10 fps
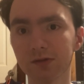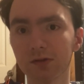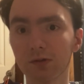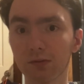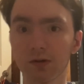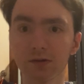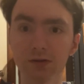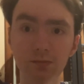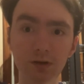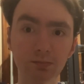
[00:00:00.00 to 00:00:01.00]
so it's
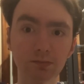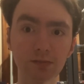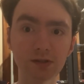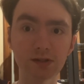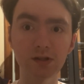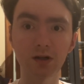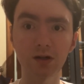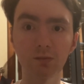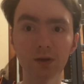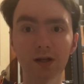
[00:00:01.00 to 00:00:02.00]
going to be a busy
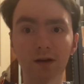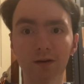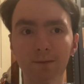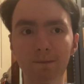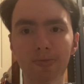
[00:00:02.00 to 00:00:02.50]
weekend.